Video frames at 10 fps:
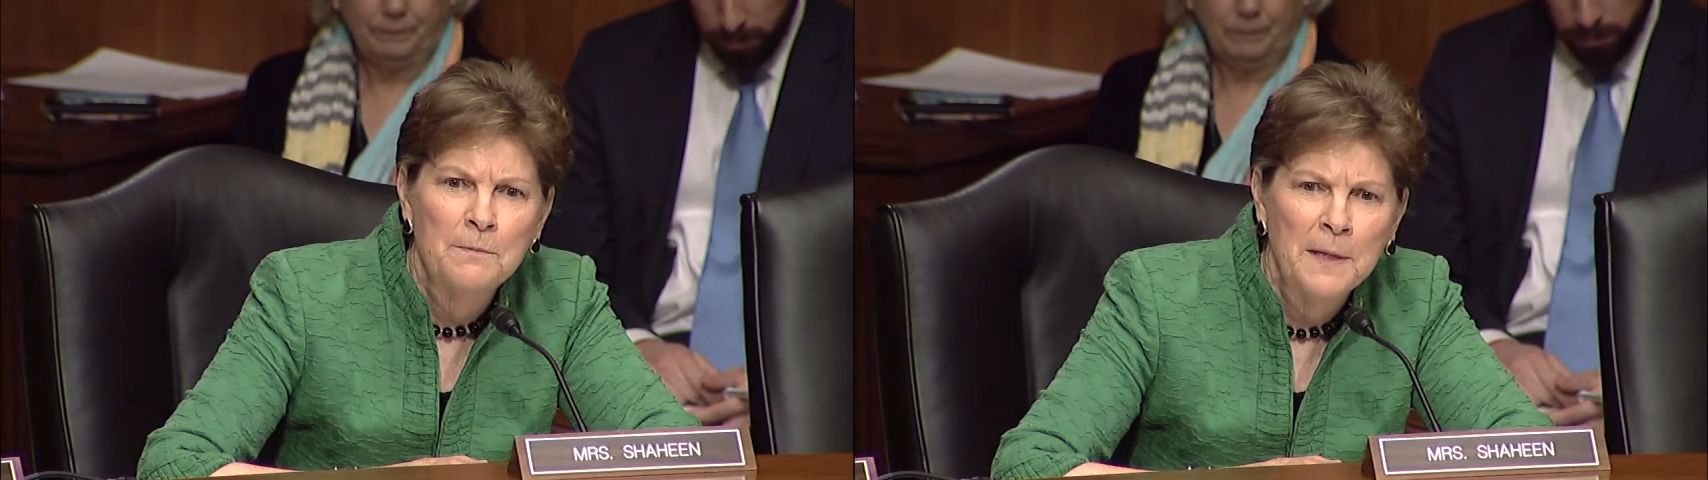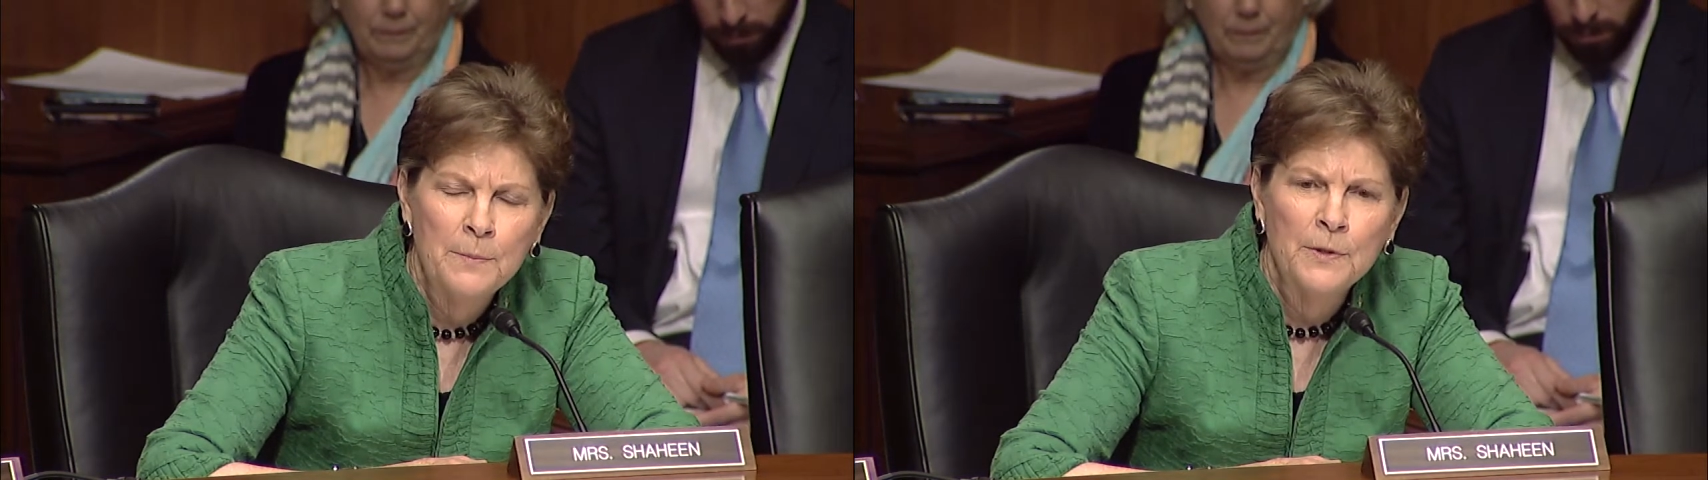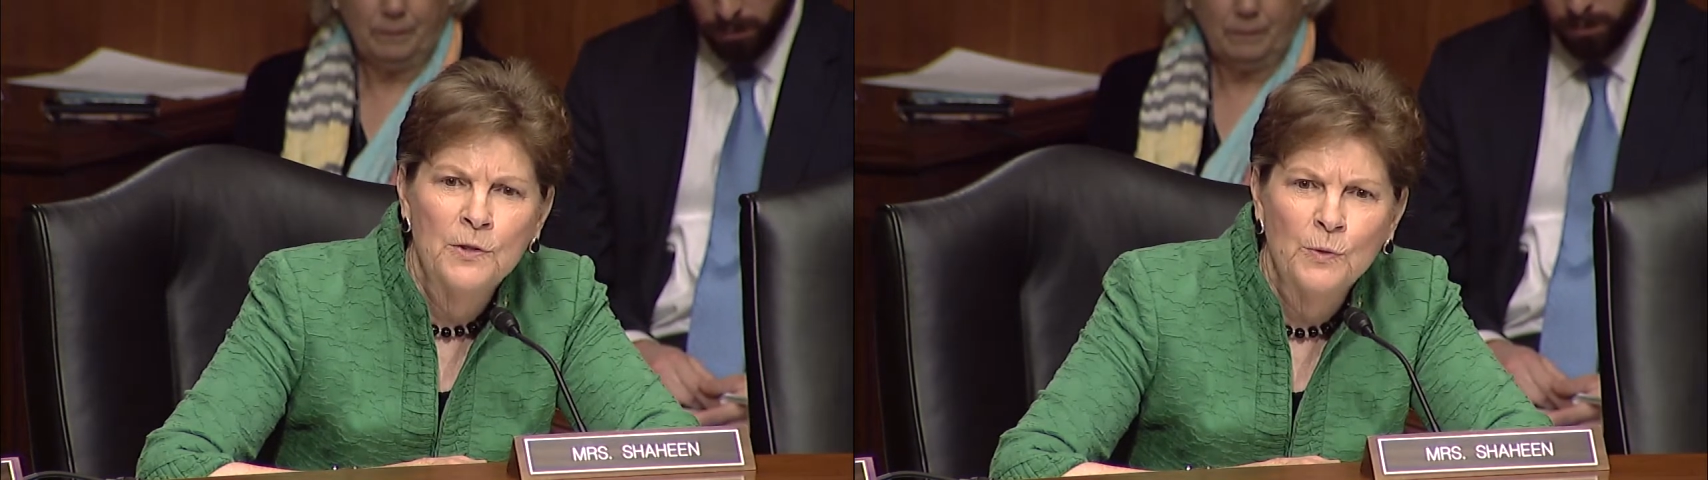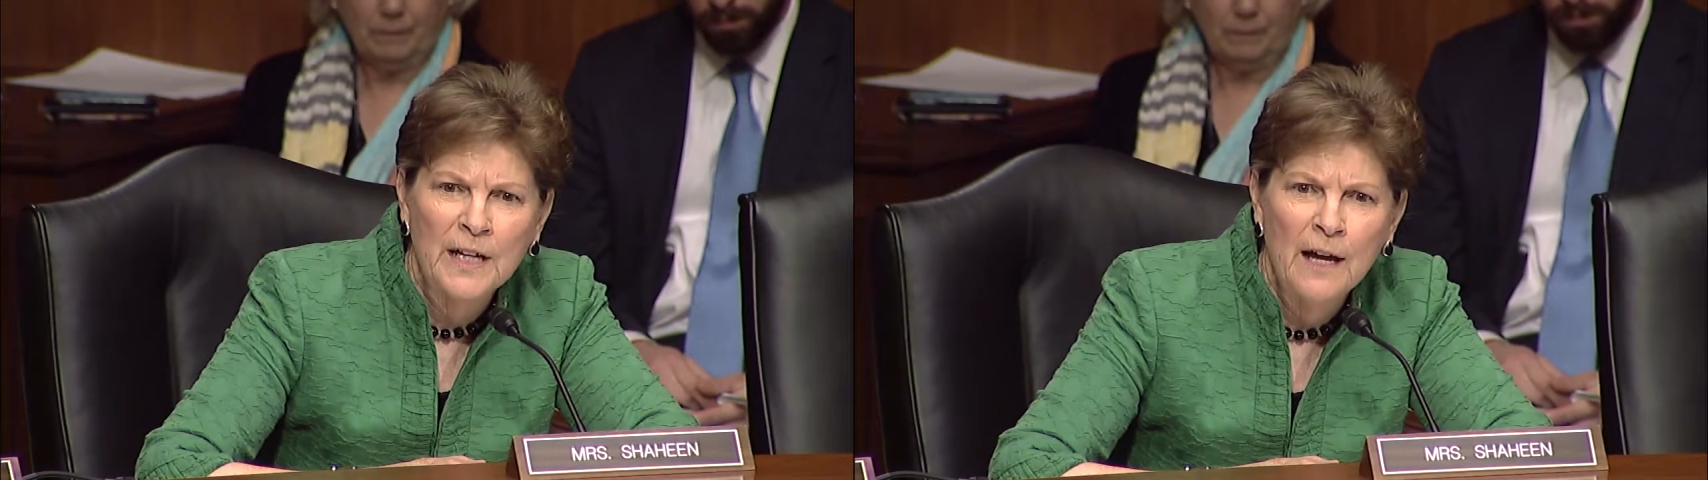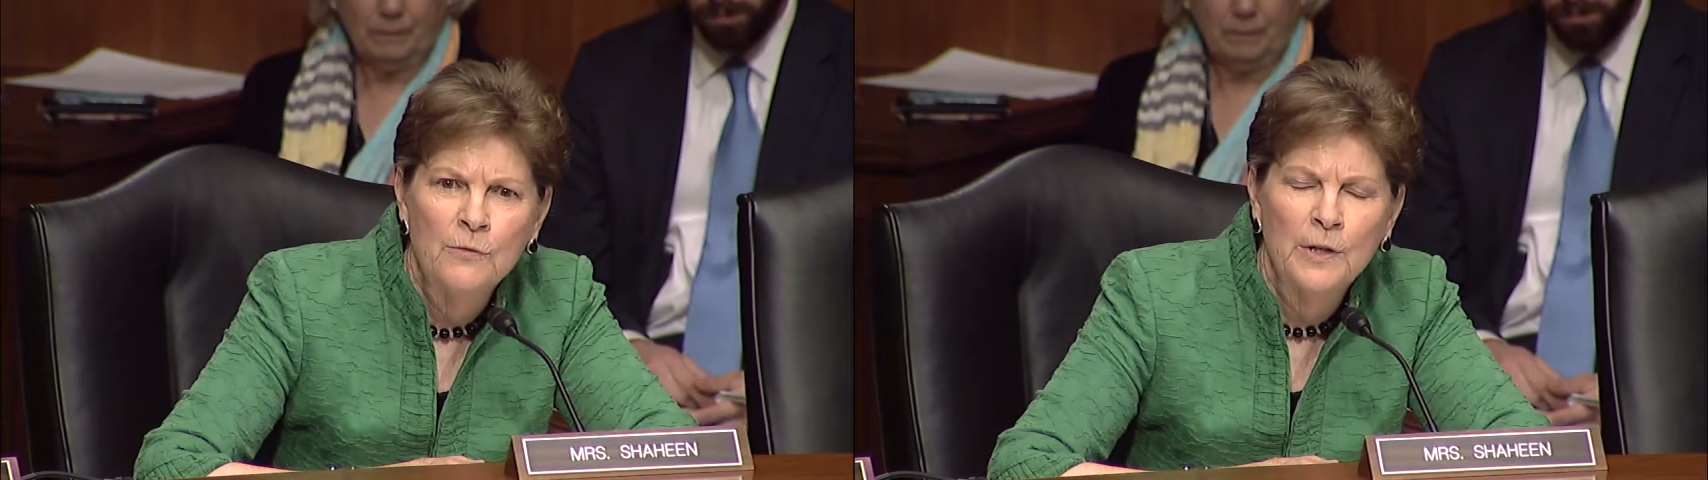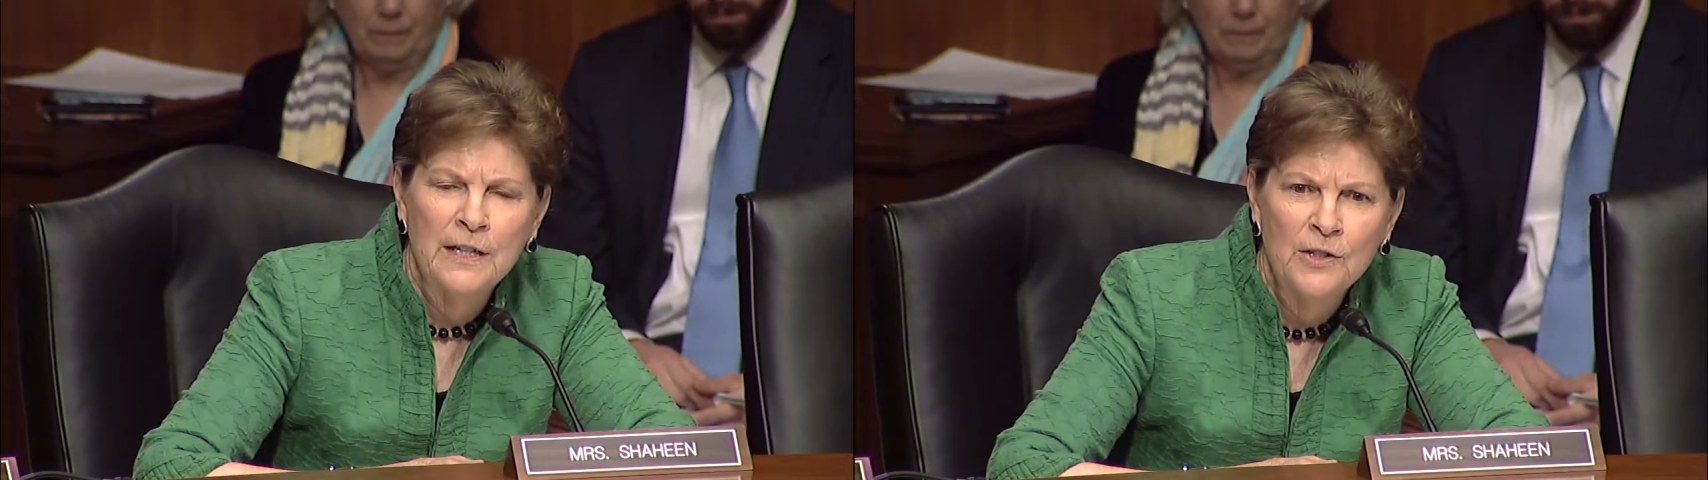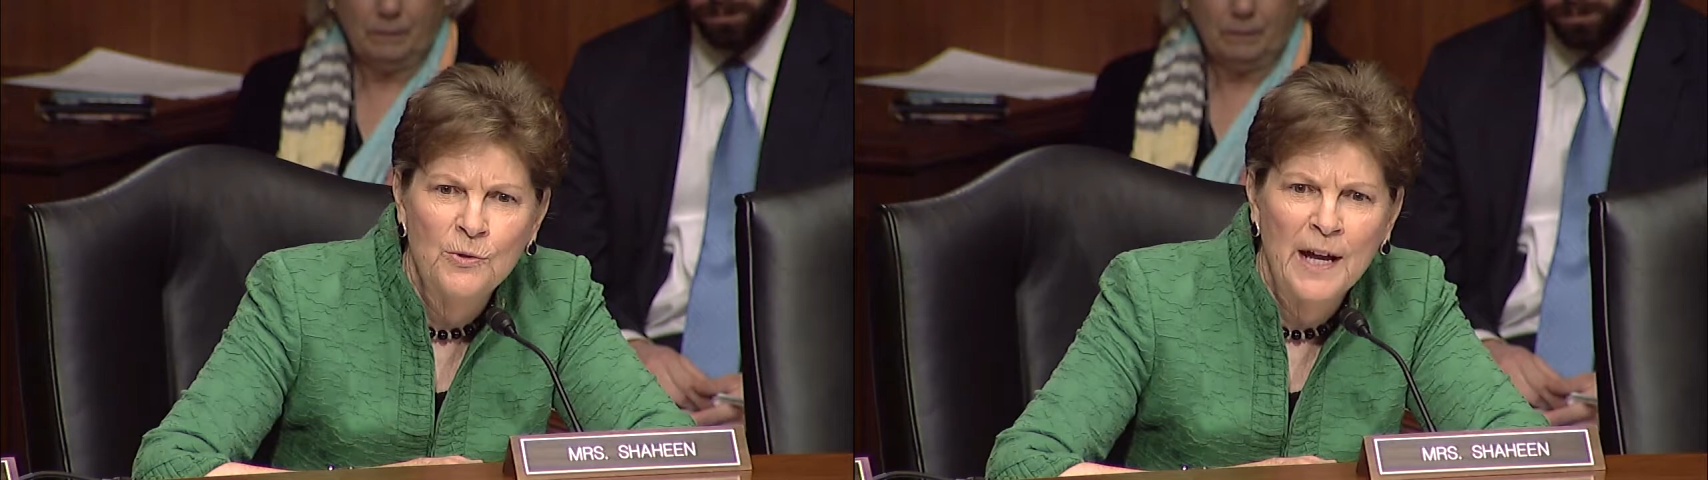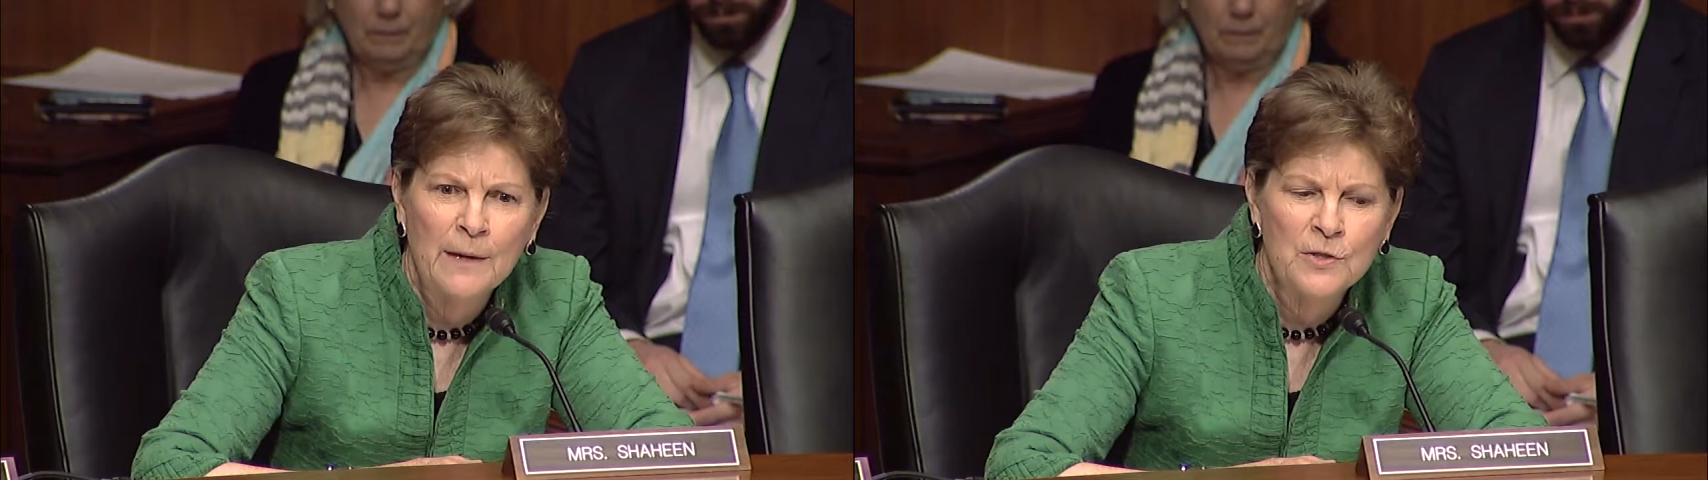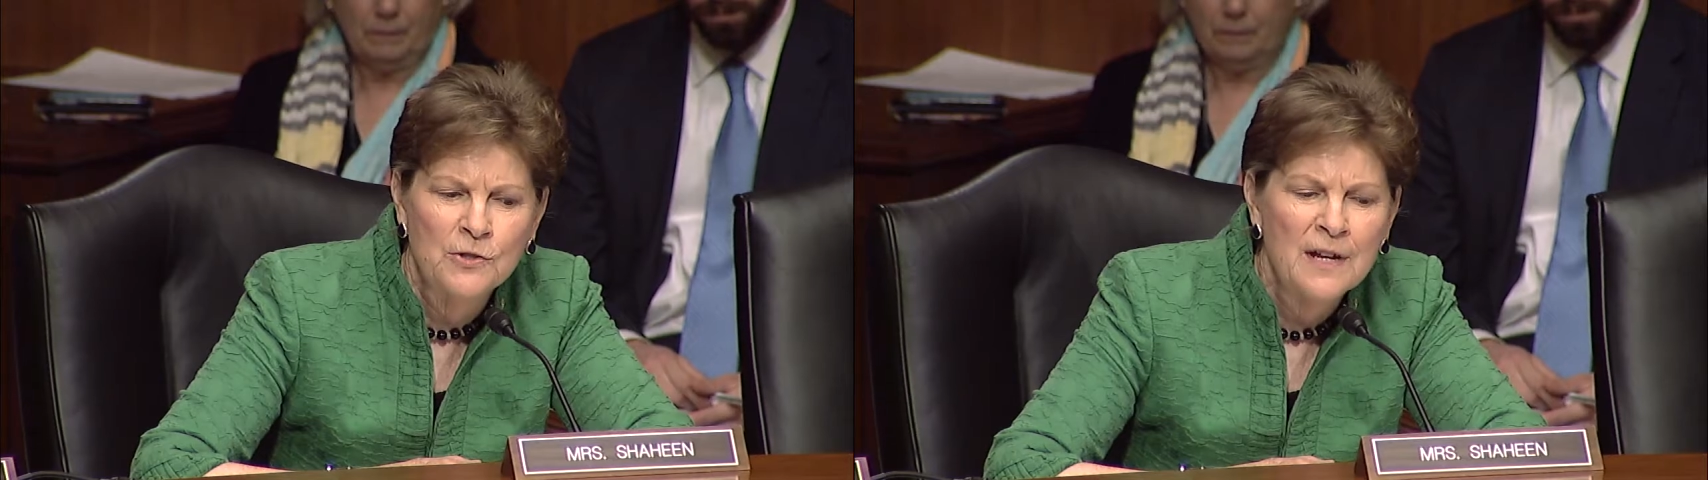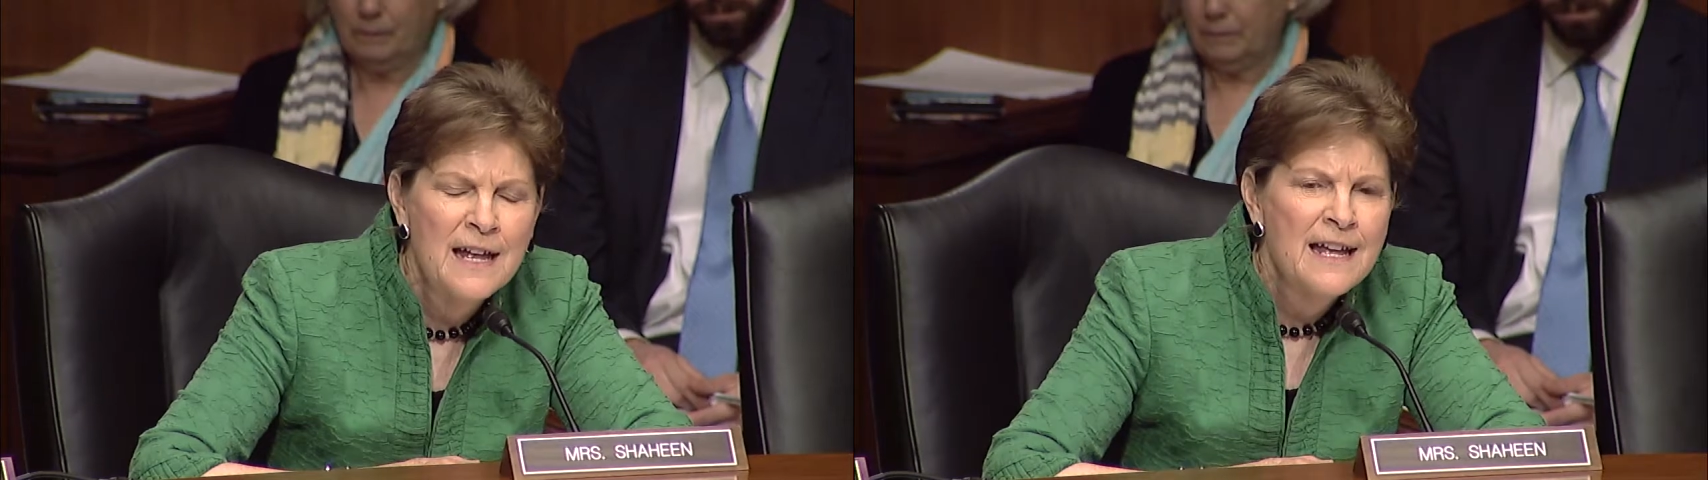people in recovery in New Hampshire